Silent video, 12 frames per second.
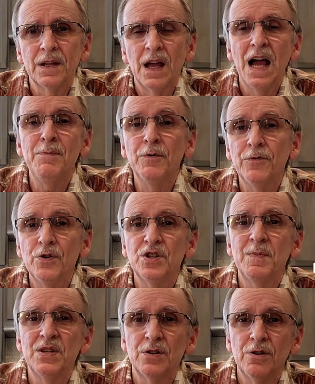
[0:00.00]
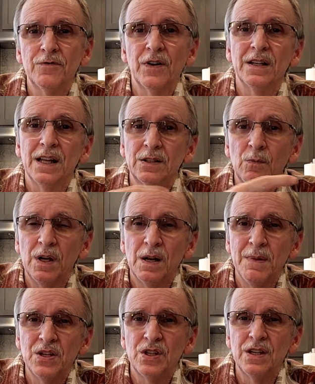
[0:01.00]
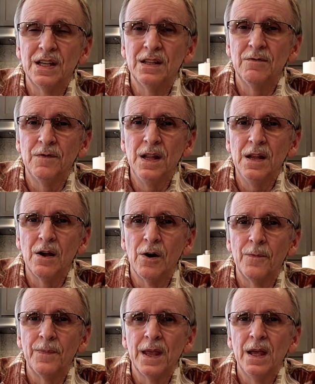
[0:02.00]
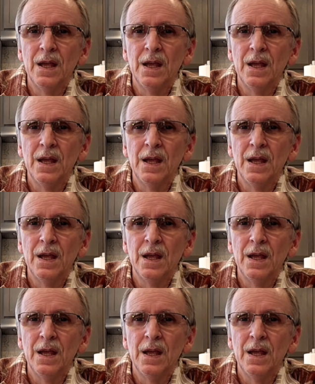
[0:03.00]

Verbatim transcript: I prefer it to be certified like the one I mentioned in the video.